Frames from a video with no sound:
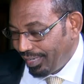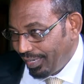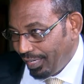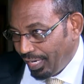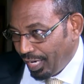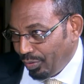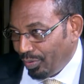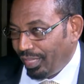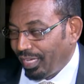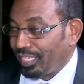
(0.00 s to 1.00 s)
Here you
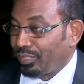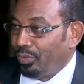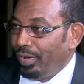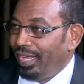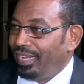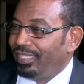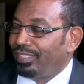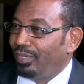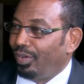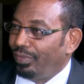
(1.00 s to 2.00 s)
are the
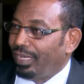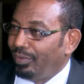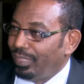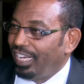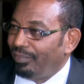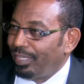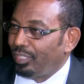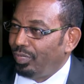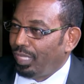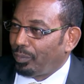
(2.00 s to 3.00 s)
custodians of the county governments.
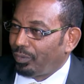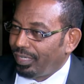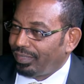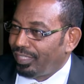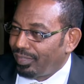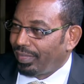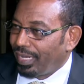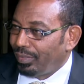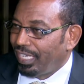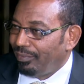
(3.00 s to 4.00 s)
You are the protectors of the
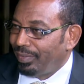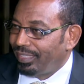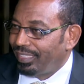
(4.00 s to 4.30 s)
county governments.